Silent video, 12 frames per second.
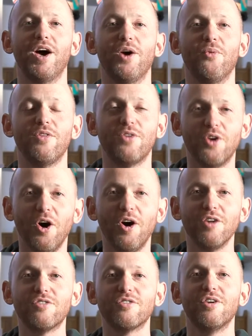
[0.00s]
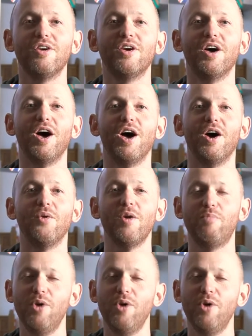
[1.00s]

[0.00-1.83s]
with God. We're